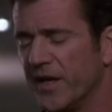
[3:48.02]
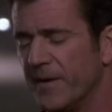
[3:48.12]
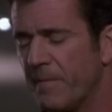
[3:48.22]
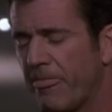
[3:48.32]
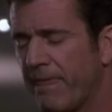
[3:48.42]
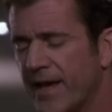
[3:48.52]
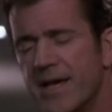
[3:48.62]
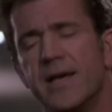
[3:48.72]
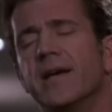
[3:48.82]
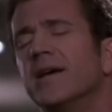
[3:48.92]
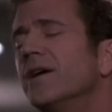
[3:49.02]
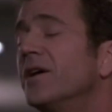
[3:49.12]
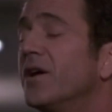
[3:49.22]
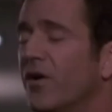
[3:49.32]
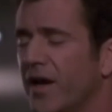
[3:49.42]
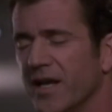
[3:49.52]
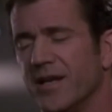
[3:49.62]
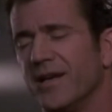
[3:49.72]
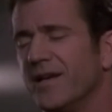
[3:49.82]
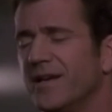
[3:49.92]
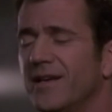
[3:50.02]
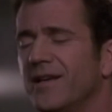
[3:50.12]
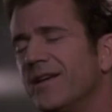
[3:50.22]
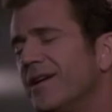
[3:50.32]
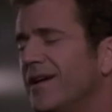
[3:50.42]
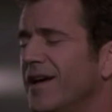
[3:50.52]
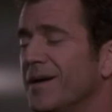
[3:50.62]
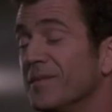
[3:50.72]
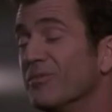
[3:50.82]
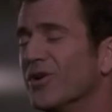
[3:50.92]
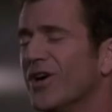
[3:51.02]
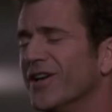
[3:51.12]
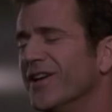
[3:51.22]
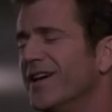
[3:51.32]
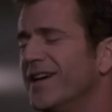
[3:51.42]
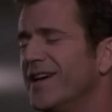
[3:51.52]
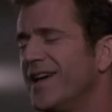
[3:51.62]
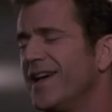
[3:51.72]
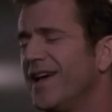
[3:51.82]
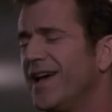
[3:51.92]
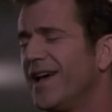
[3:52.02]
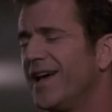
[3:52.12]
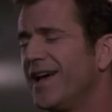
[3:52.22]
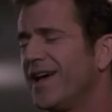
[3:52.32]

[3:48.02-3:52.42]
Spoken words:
He could only dream about a long-lasting relationship. Just